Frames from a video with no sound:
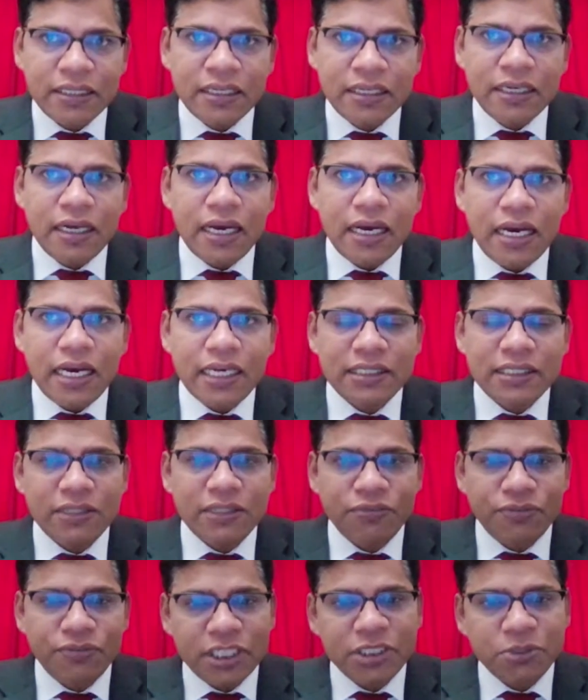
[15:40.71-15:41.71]
as a
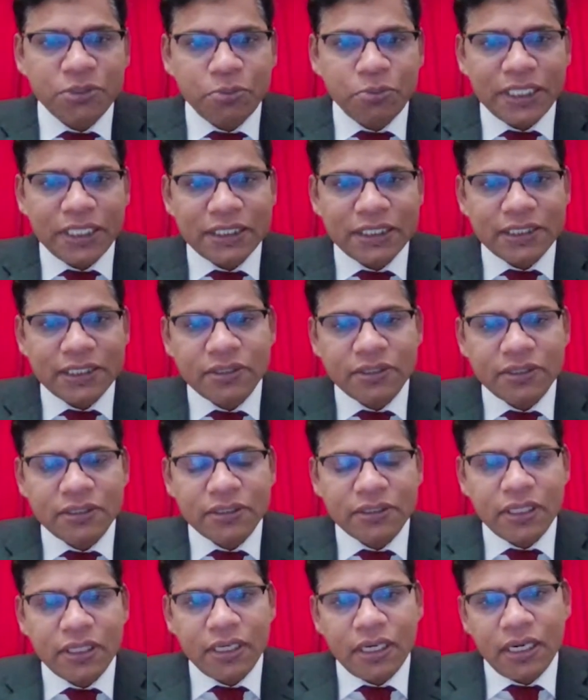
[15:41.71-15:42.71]
false positives
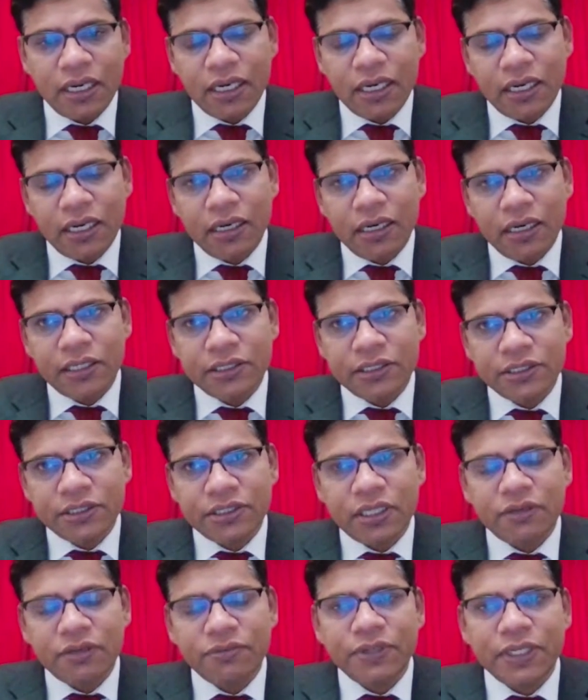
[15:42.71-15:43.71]
instead
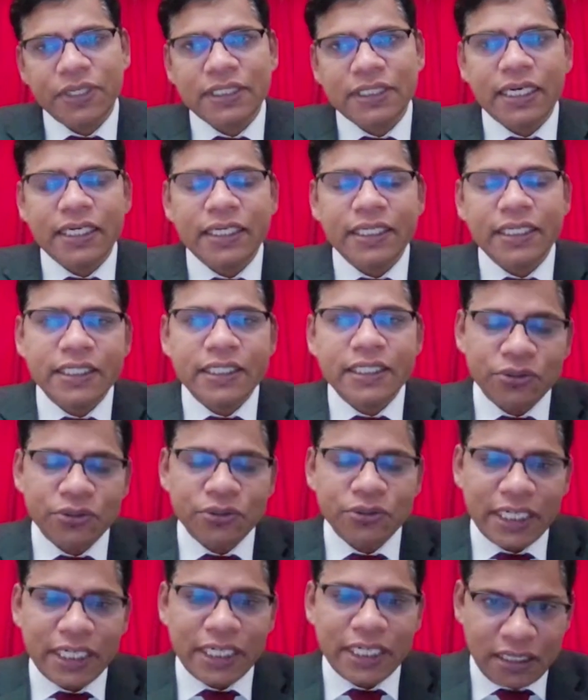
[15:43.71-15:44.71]
of escalating it to
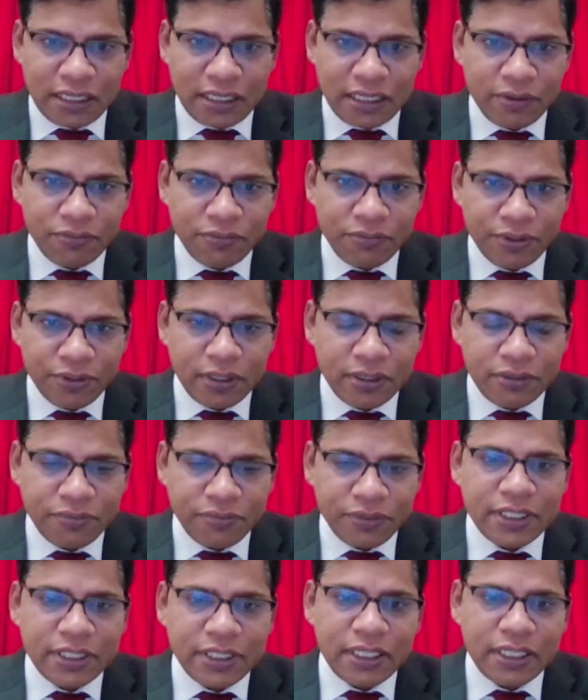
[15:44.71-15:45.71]
next level for
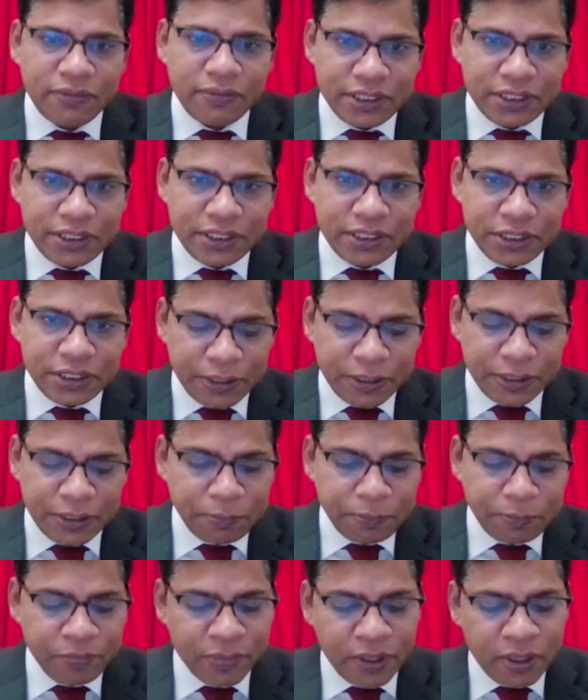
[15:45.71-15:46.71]
further investigation,
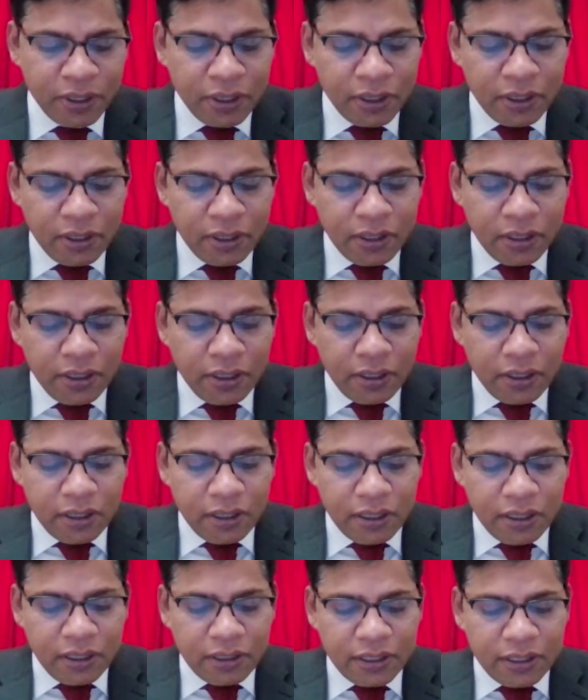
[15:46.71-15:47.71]

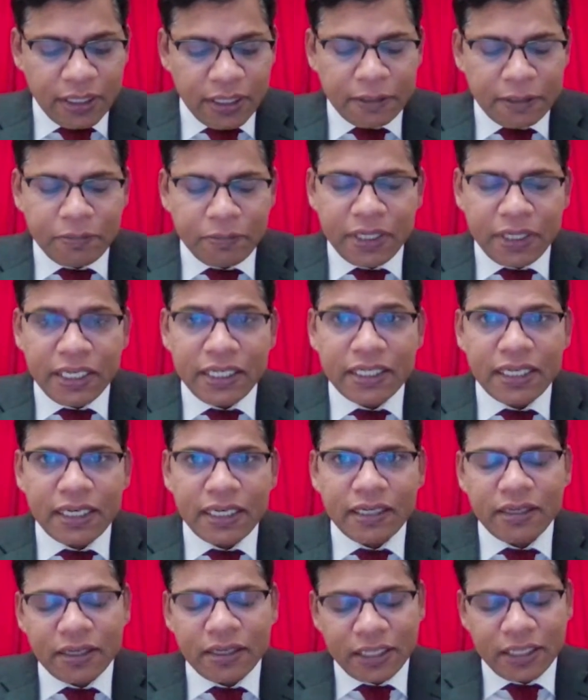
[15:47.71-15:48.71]
and then incorrect
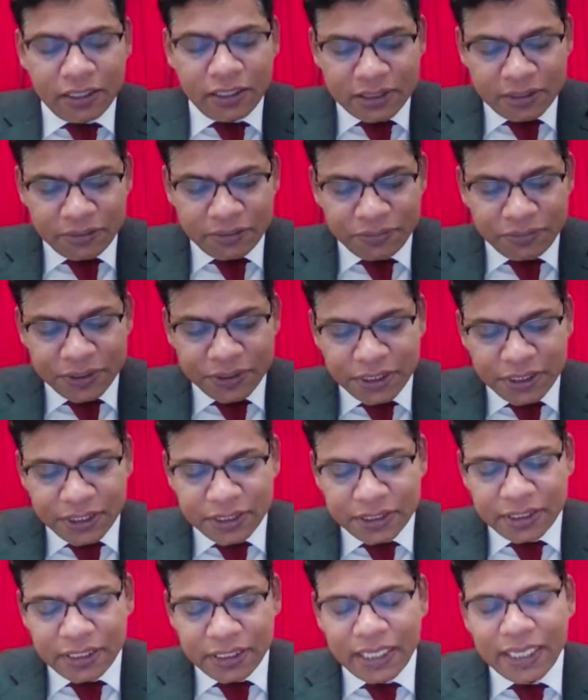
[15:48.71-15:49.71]
or insufficient
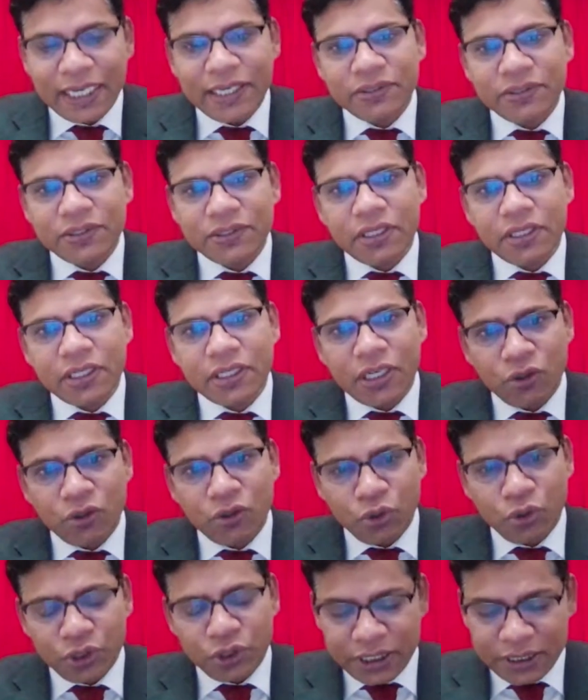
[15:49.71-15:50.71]
narratives or
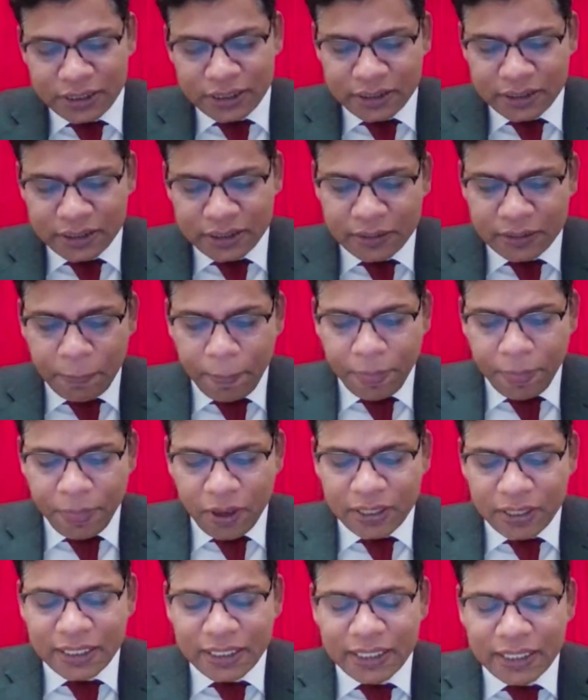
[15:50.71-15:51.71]
conclusions on
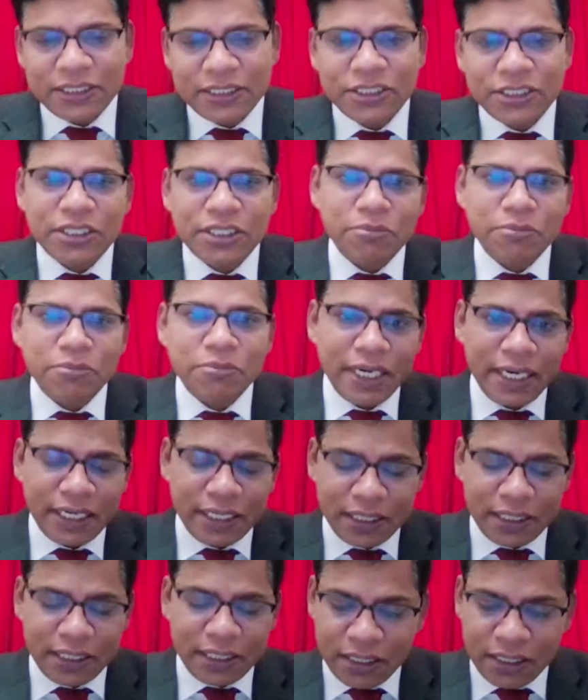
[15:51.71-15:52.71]
the decision made
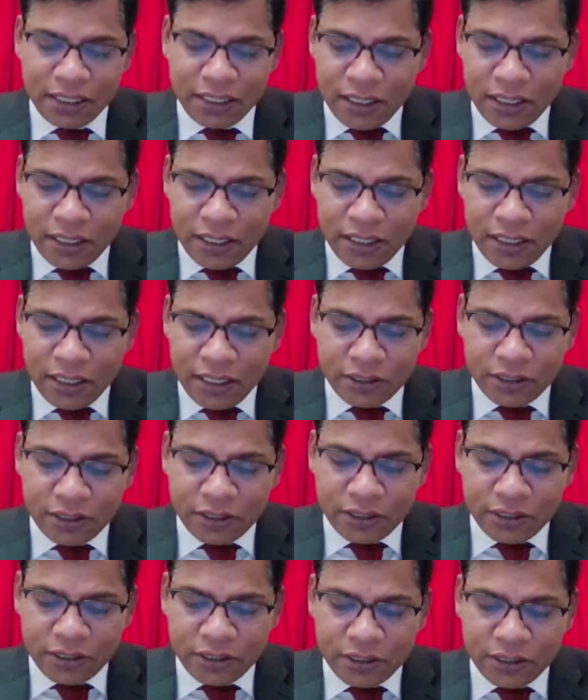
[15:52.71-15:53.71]
to
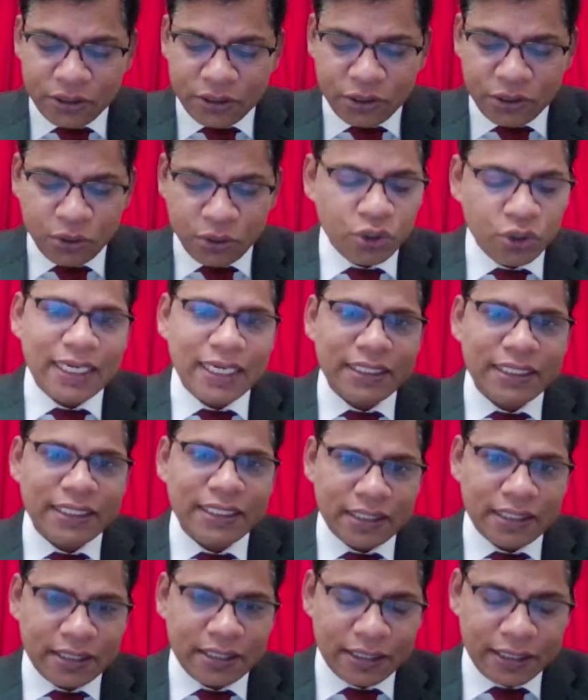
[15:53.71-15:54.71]
close or escalate an
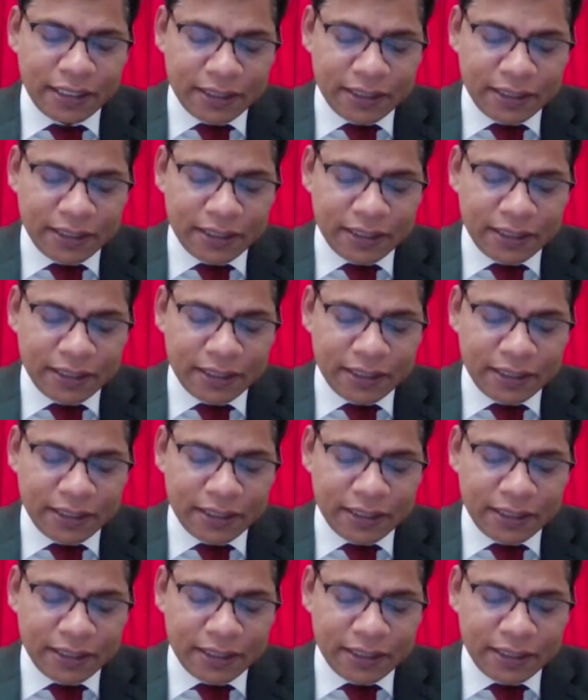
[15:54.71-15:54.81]
alert.